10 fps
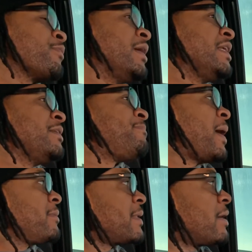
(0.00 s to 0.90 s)
run these
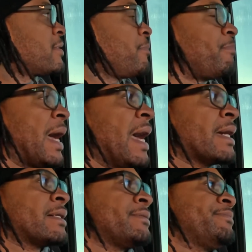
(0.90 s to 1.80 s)
pipes out the back.
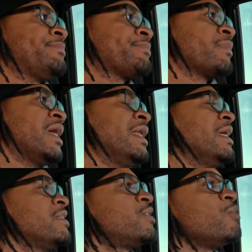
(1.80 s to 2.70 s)
It
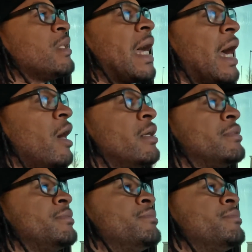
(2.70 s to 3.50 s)
is too loud,